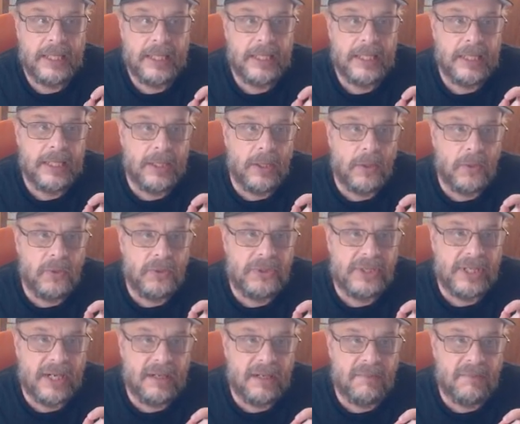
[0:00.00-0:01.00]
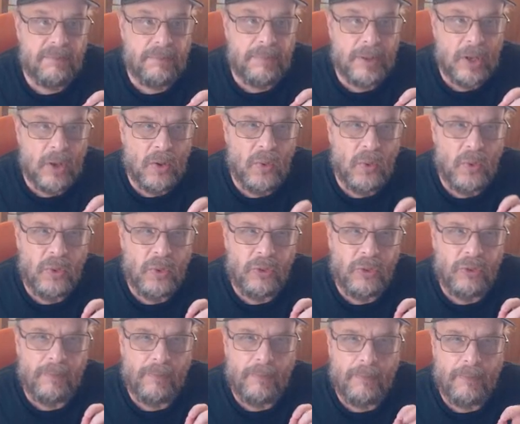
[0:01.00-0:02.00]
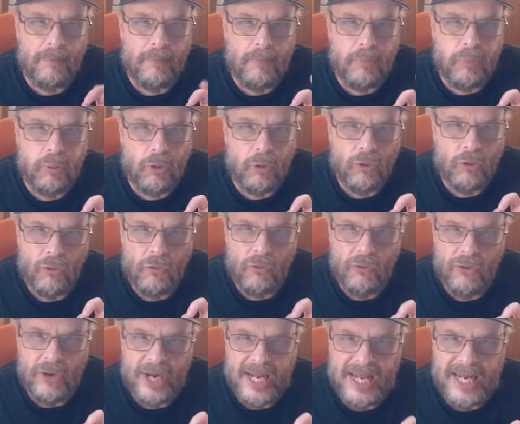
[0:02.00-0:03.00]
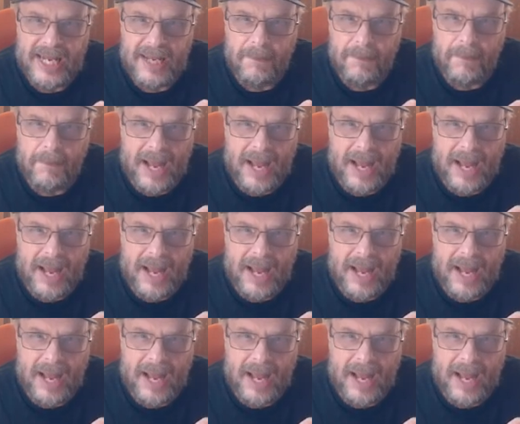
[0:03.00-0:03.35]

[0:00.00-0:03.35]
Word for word: Those are both pretty.